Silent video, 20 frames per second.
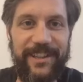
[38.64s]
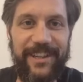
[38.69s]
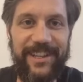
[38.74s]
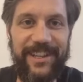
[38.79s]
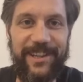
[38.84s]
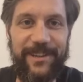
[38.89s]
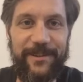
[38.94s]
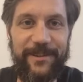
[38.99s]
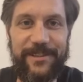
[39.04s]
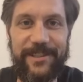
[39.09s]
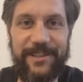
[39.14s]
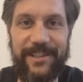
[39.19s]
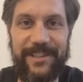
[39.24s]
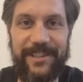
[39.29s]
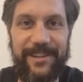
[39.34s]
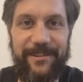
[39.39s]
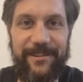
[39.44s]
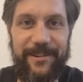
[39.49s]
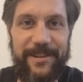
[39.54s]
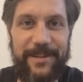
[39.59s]
Thank you. It's
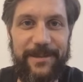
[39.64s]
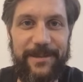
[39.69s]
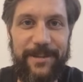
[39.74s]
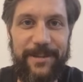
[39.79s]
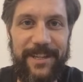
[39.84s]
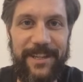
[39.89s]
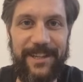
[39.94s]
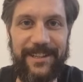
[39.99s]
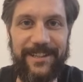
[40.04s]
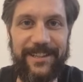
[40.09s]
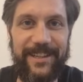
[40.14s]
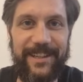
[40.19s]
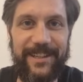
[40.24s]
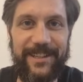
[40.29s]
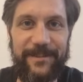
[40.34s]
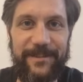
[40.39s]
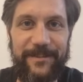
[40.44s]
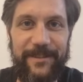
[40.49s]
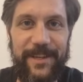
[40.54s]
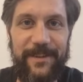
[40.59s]
great to be here.
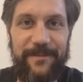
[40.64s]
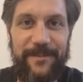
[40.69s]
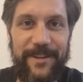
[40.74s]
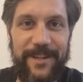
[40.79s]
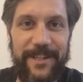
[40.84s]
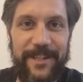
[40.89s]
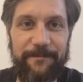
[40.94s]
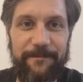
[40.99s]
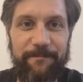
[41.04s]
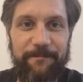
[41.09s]
Thanks for the invite.